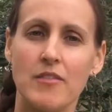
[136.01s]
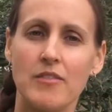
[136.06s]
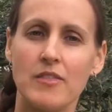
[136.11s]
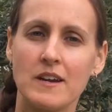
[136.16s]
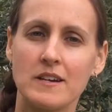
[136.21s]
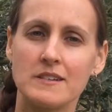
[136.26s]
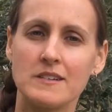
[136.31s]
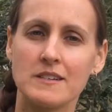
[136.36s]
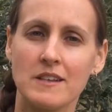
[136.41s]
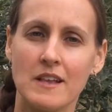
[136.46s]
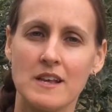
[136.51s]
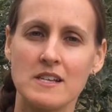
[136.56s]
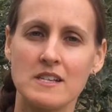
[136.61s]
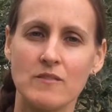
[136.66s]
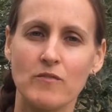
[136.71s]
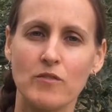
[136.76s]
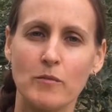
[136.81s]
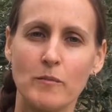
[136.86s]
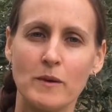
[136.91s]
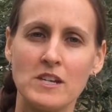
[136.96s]
there's less
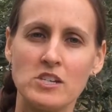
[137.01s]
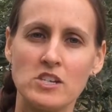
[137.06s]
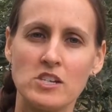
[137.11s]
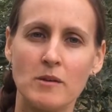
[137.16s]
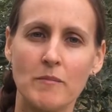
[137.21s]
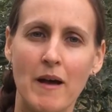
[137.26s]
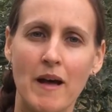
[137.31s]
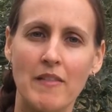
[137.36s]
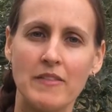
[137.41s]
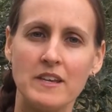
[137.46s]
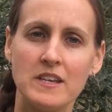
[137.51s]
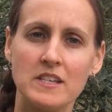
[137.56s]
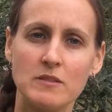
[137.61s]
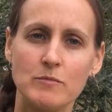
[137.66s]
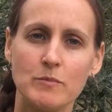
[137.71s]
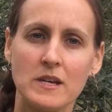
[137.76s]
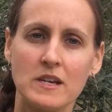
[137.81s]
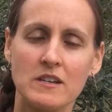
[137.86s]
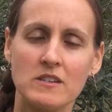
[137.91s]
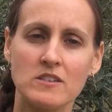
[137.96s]
information about these
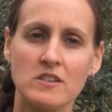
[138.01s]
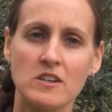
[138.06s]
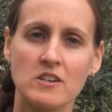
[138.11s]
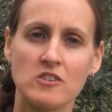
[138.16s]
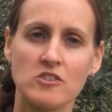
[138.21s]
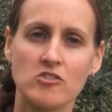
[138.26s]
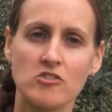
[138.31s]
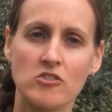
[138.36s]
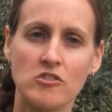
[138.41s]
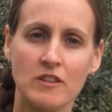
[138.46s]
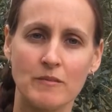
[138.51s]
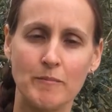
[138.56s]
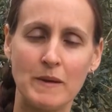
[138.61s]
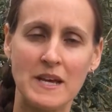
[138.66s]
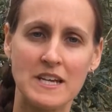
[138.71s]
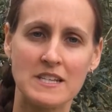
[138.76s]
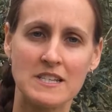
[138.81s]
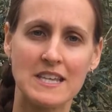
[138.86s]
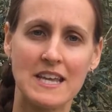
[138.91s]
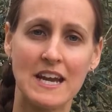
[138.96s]
because there's
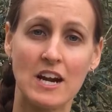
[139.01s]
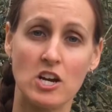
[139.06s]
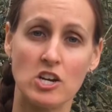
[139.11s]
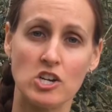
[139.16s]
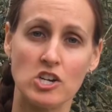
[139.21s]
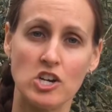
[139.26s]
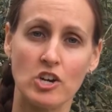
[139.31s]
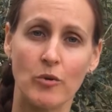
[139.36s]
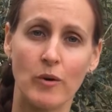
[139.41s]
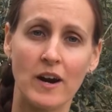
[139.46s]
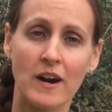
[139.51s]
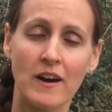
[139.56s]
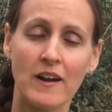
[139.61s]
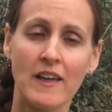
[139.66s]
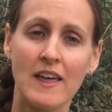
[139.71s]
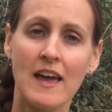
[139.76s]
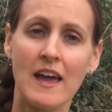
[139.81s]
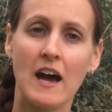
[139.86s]
because they are newer.